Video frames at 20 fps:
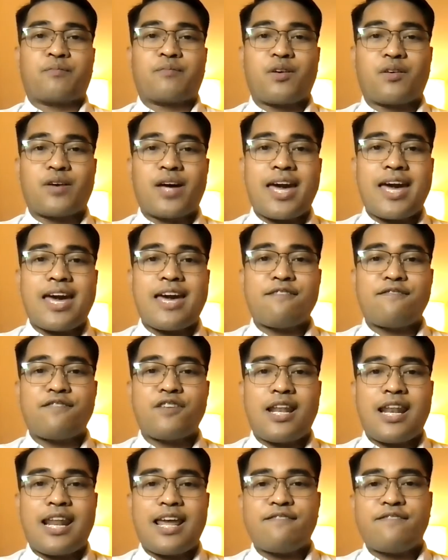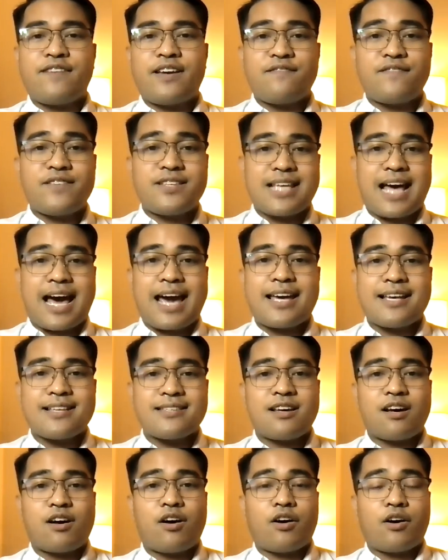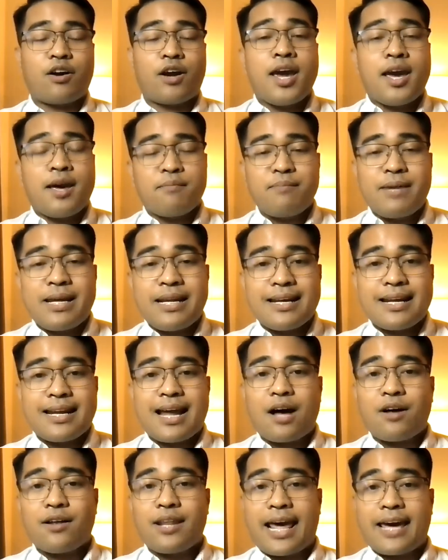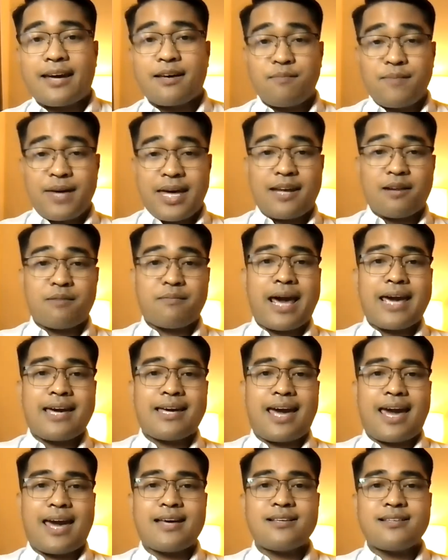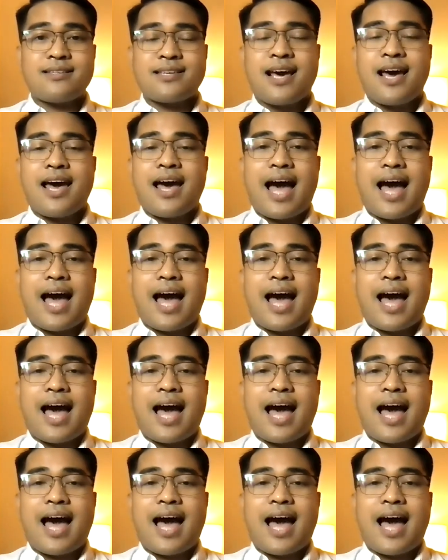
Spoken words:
Okay, if you live in Visayas or Mindanao, like me in my case,